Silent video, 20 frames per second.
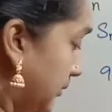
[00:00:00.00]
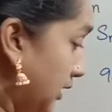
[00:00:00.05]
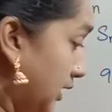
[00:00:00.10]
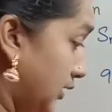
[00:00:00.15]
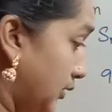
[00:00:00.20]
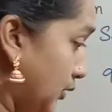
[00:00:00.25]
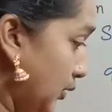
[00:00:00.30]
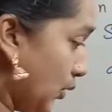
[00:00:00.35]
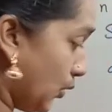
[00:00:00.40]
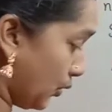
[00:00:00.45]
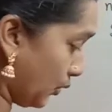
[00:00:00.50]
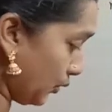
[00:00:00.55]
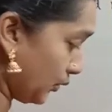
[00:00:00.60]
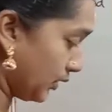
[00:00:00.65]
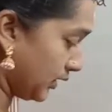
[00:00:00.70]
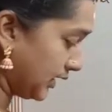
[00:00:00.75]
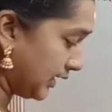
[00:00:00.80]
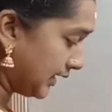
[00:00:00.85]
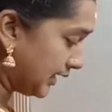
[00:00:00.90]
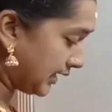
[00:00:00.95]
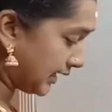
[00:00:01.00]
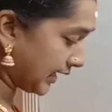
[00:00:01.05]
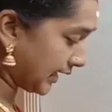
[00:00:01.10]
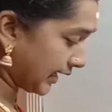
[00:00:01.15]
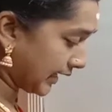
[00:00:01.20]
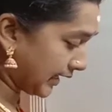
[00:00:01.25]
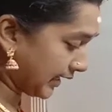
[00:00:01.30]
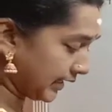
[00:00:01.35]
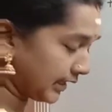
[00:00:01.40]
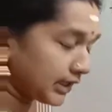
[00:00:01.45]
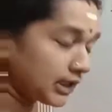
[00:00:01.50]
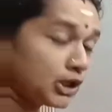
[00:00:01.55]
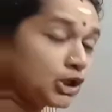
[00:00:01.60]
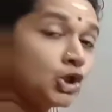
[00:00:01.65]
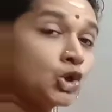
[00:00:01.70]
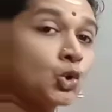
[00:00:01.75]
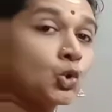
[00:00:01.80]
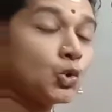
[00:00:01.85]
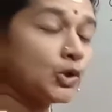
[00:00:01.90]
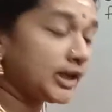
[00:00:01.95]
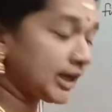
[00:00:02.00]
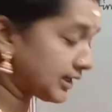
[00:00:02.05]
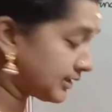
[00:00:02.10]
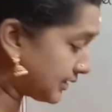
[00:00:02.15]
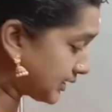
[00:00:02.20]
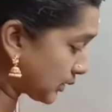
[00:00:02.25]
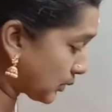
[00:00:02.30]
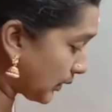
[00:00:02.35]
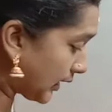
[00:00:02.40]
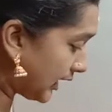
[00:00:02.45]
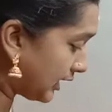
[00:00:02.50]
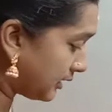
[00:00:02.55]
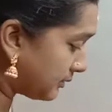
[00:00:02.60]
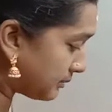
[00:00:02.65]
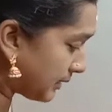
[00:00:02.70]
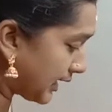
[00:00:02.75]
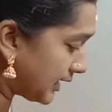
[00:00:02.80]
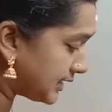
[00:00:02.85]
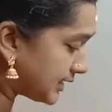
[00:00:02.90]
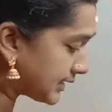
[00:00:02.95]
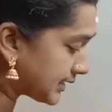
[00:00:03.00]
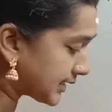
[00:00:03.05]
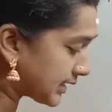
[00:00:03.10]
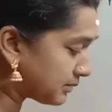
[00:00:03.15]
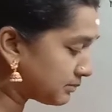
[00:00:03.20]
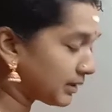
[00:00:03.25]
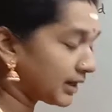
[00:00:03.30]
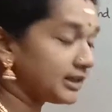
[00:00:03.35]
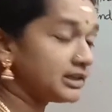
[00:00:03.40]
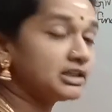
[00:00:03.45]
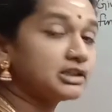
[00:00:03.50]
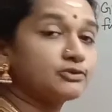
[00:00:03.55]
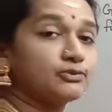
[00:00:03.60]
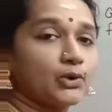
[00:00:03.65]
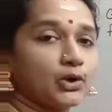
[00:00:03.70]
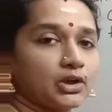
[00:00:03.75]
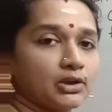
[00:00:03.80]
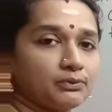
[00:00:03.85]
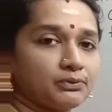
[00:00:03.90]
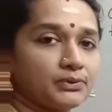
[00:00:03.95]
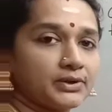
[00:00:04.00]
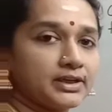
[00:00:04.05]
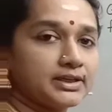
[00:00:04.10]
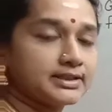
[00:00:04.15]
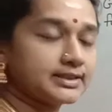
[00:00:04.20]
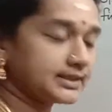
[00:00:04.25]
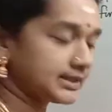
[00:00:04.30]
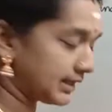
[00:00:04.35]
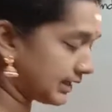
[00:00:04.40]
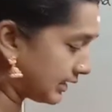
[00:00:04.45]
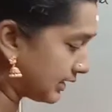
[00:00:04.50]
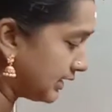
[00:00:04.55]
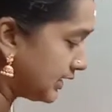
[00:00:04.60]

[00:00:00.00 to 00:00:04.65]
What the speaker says: no, here 2n squared minus n minus 45 is there.